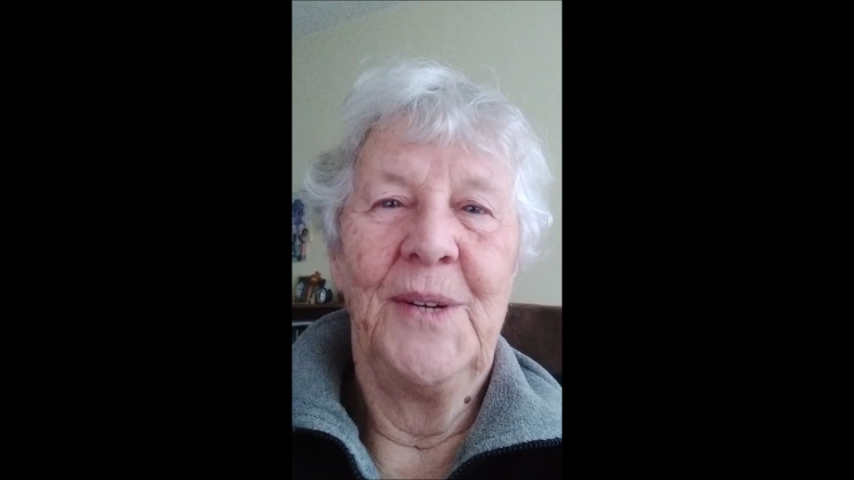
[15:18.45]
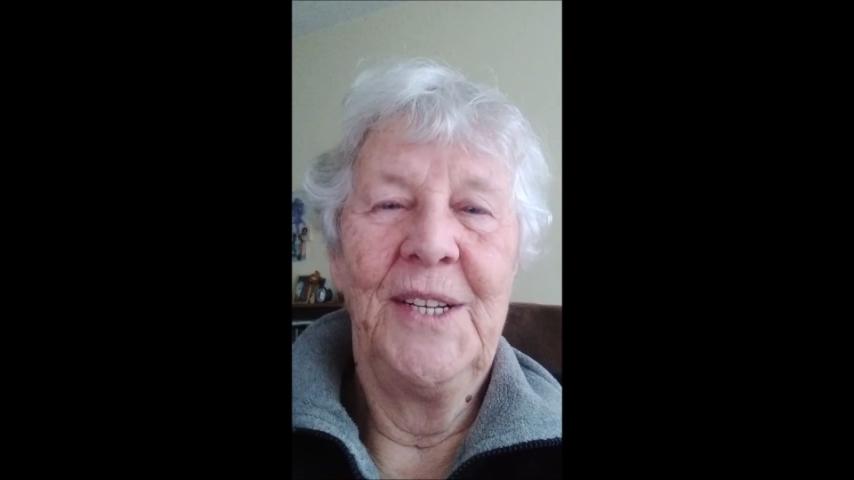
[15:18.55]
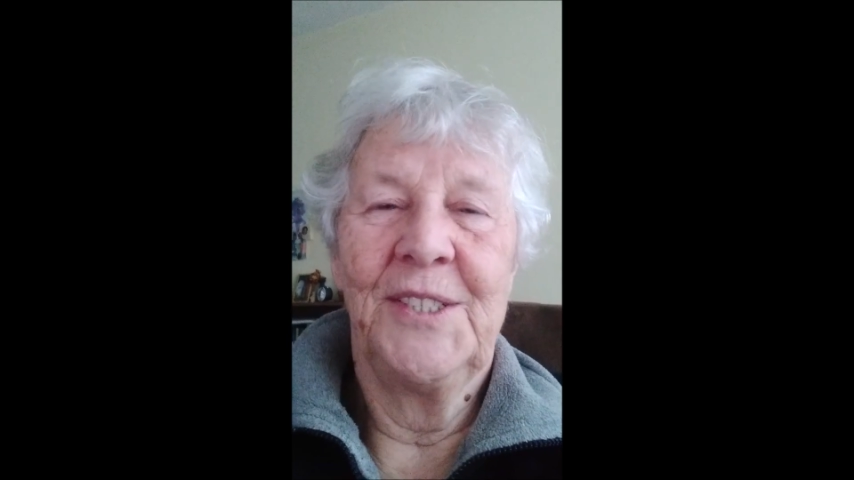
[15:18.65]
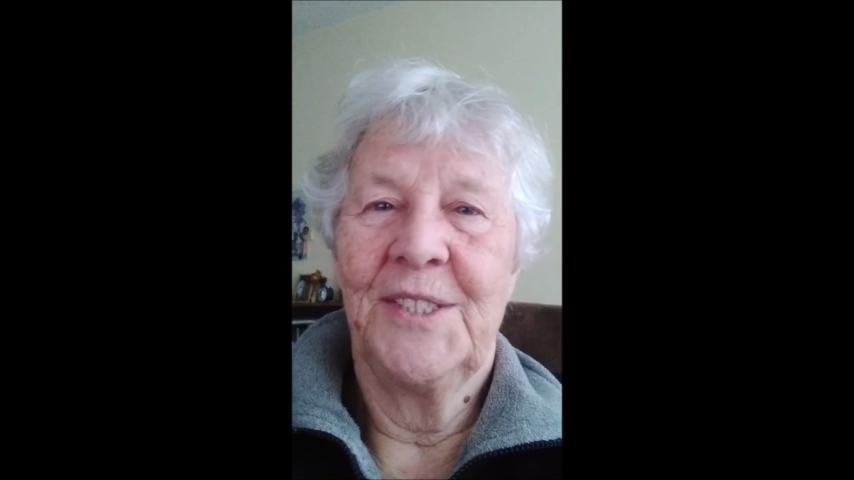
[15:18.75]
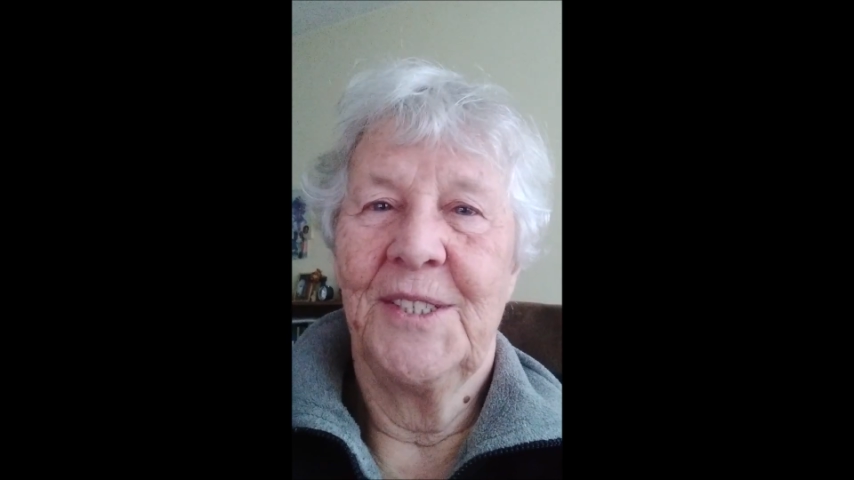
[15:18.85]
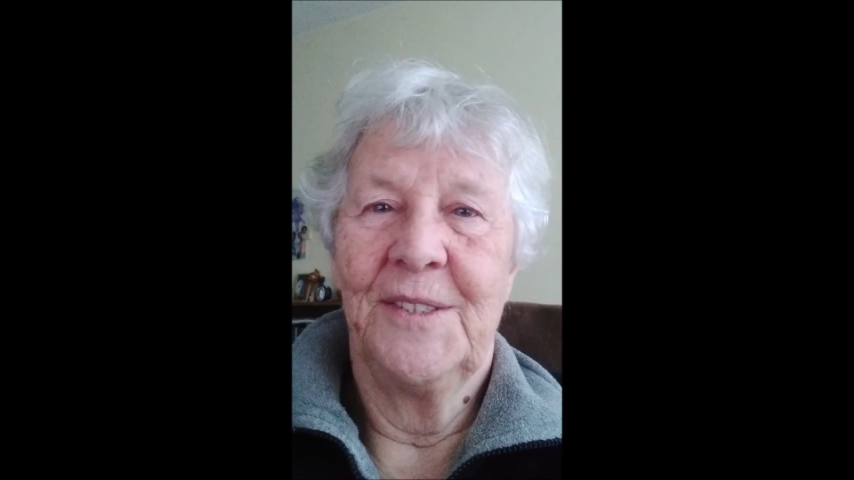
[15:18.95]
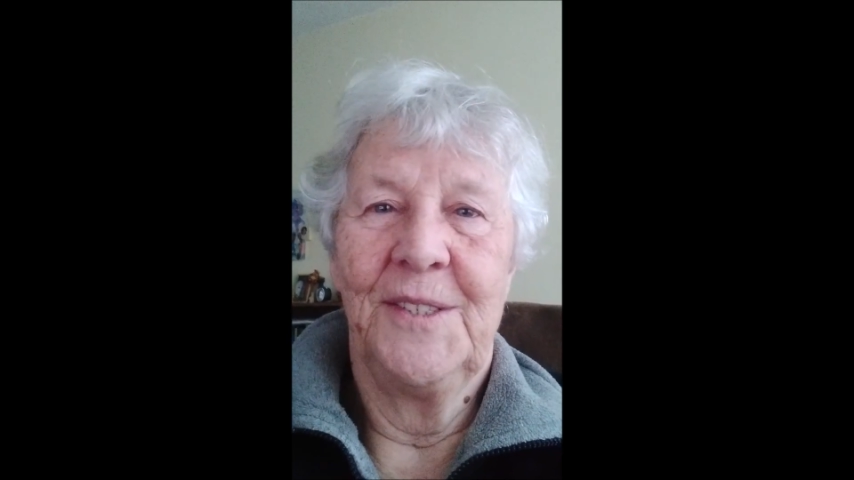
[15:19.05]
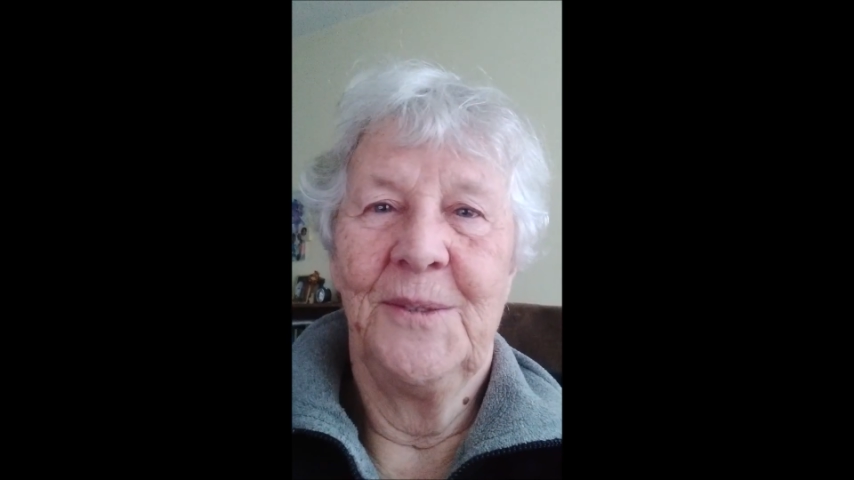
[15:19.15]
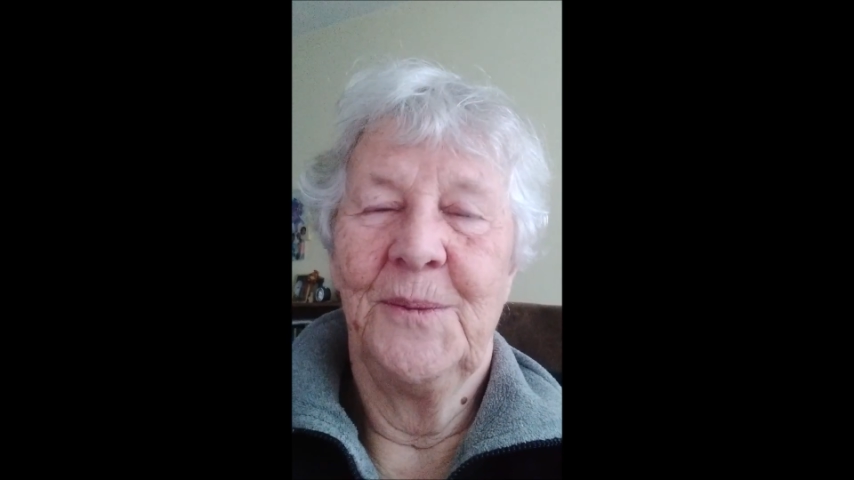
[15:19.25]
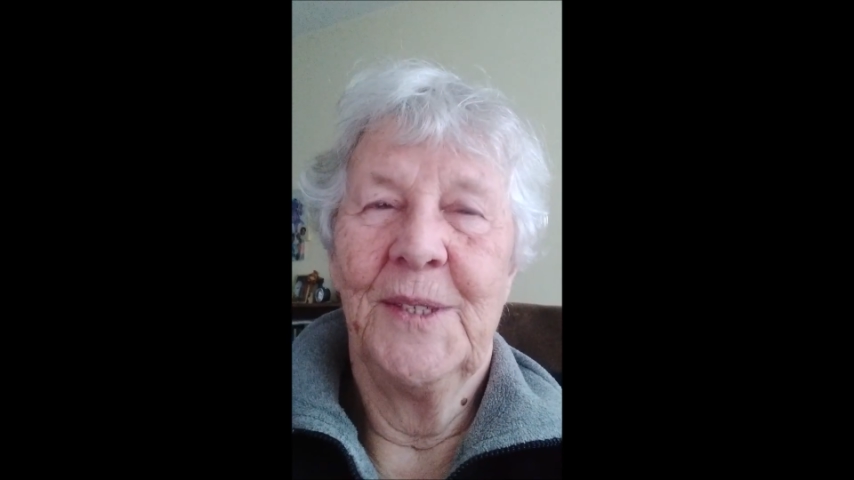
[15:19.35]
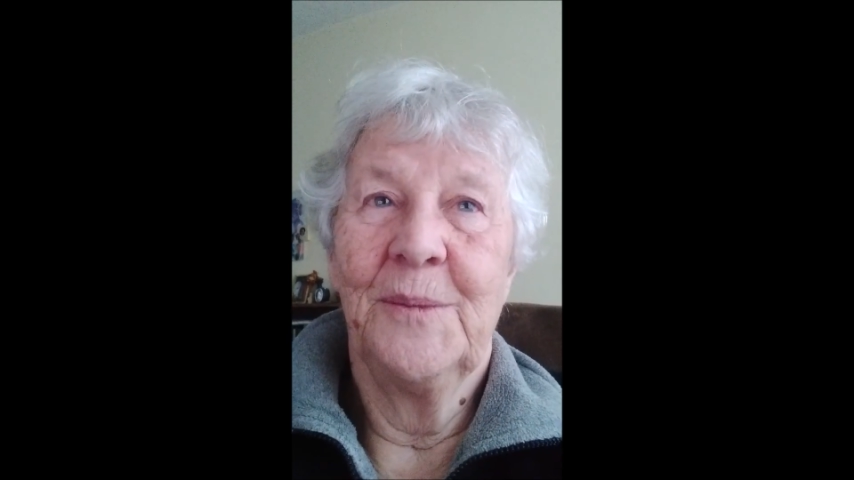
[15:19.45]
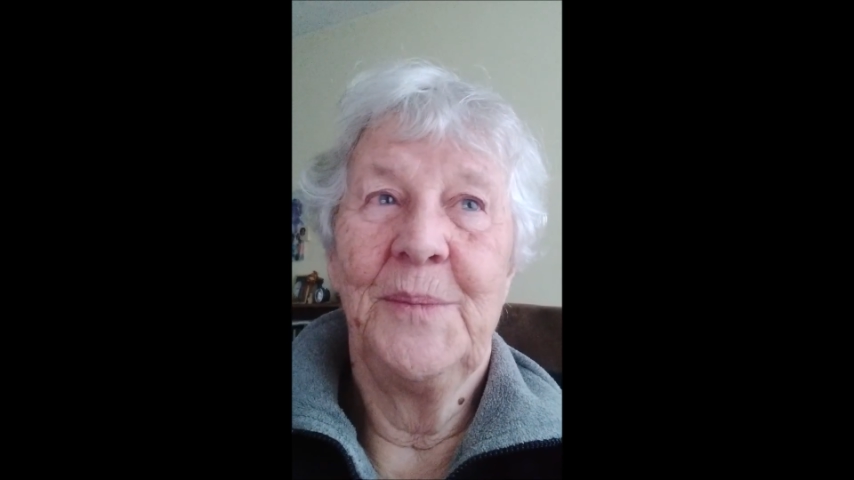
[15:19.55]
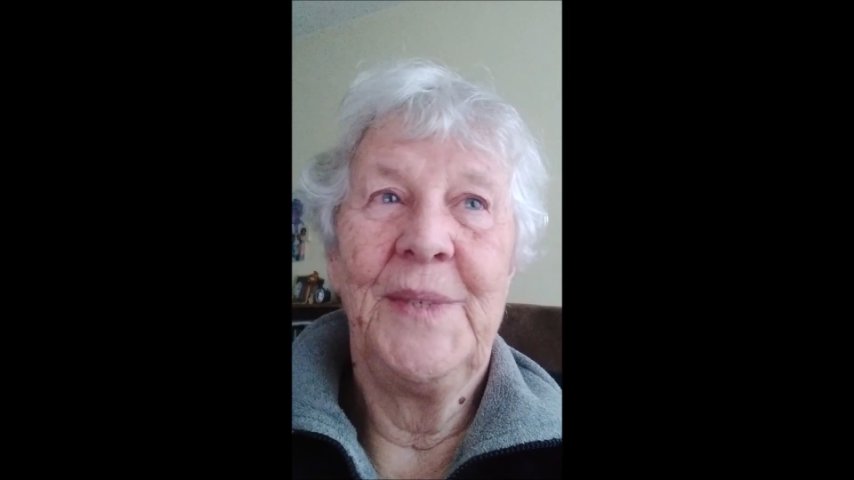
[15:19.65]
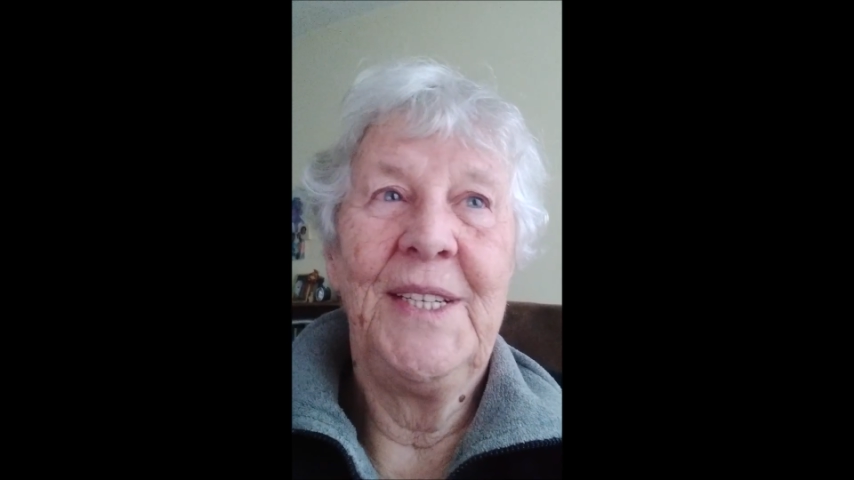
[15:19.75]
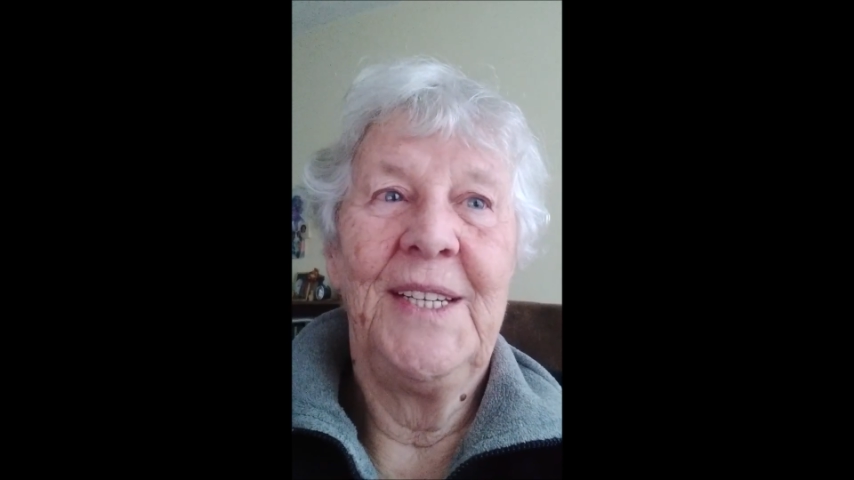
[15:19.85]
bliss, you will
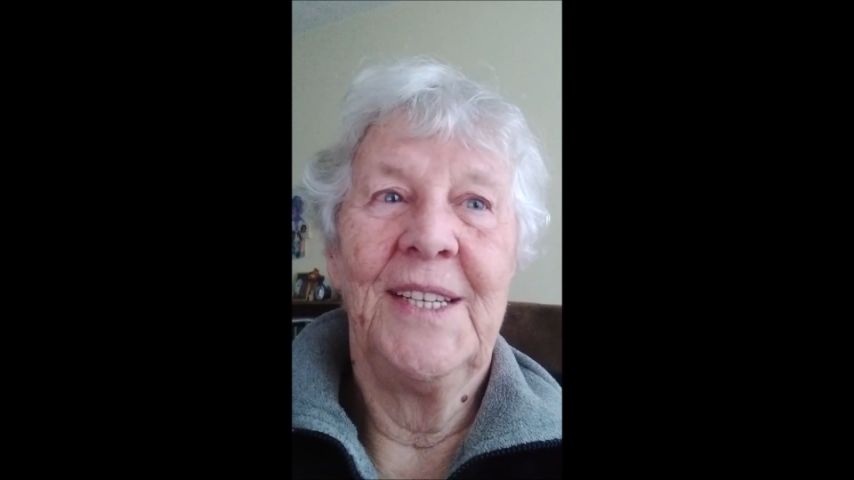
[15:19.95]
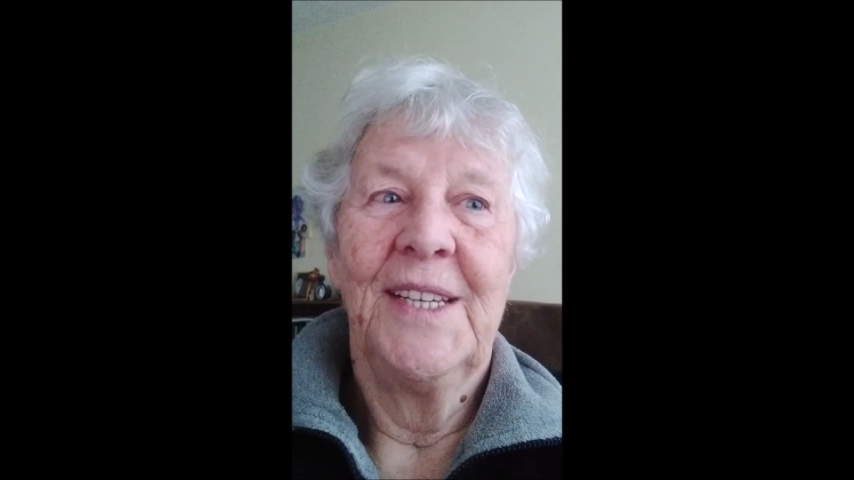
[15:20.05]
be